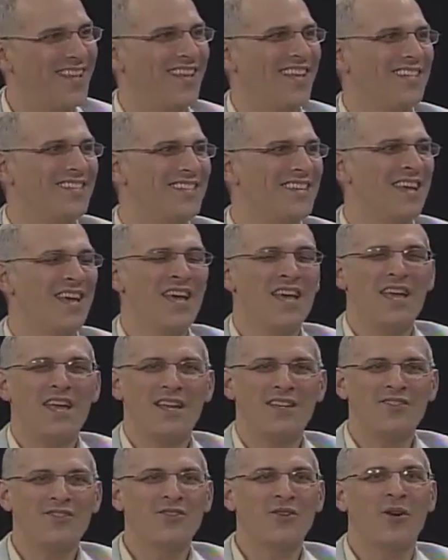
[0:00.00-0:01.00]
mm-hmm. let's
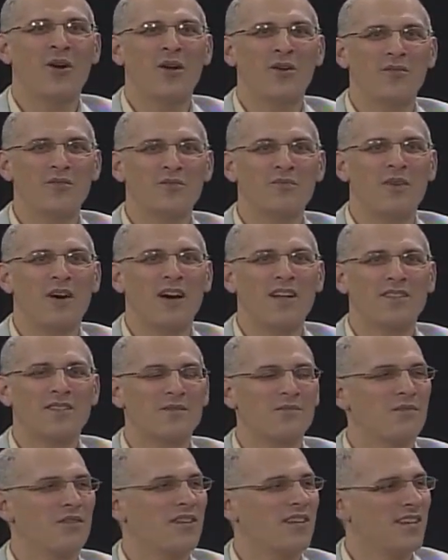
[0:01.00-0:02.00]
enjoy it
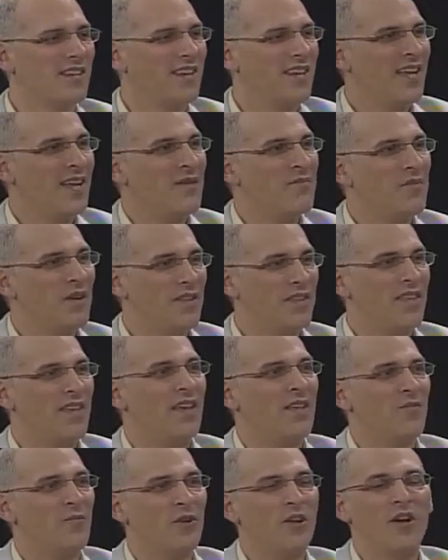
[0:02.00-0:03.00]
responsibly, but
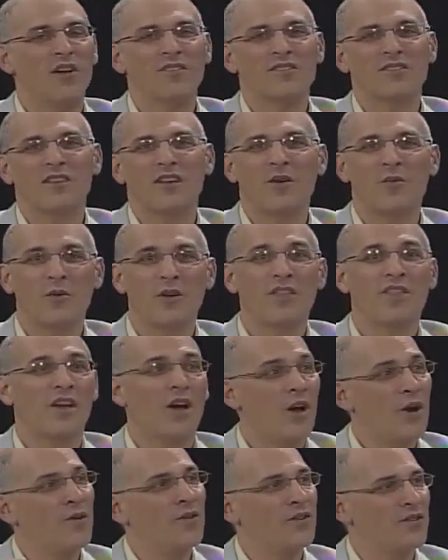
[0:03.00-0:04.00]
then we also, with
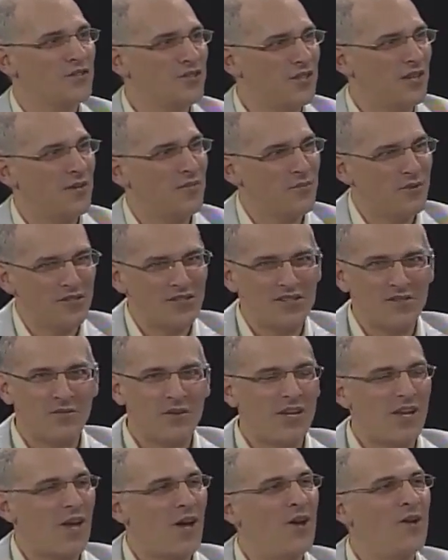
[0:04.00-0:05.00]
ownership, which
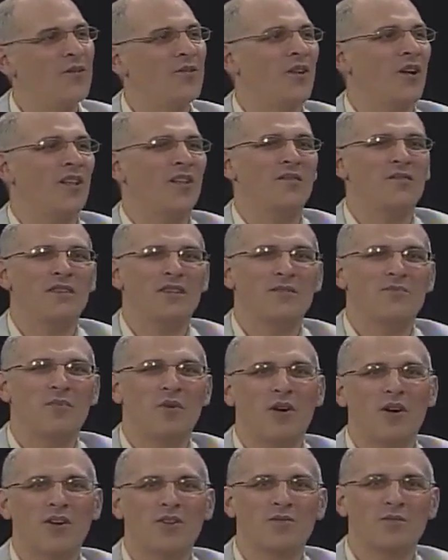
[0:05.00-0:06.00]
we own all of these
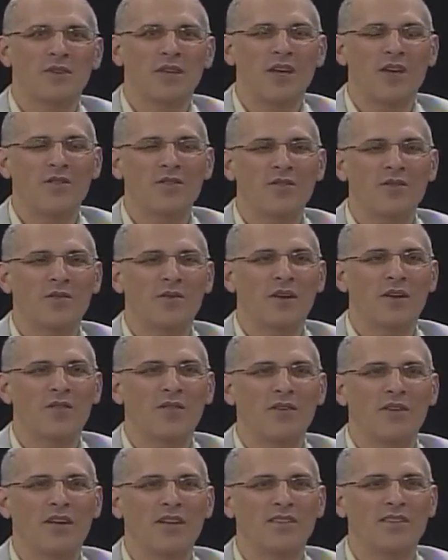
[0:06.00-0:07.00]
parks, we own the
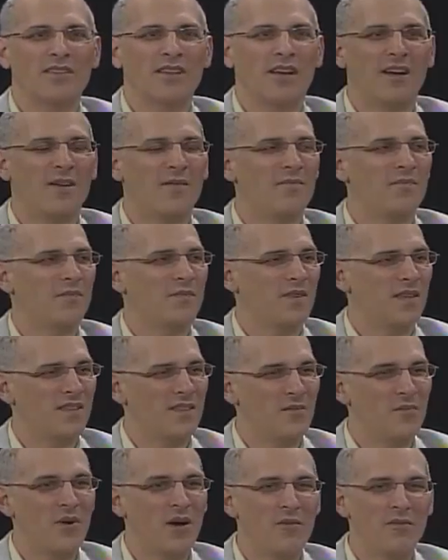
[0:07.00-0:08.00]
river as um,
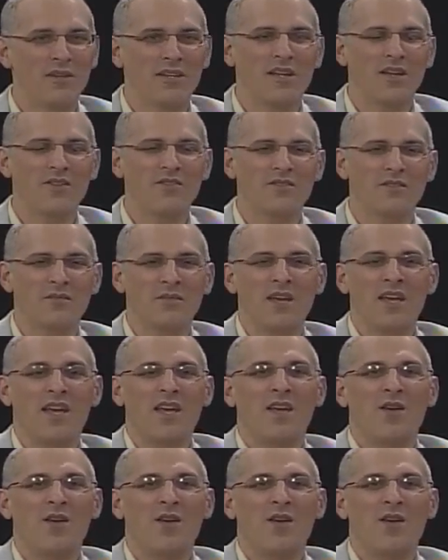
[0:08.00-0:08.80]
the public owns them,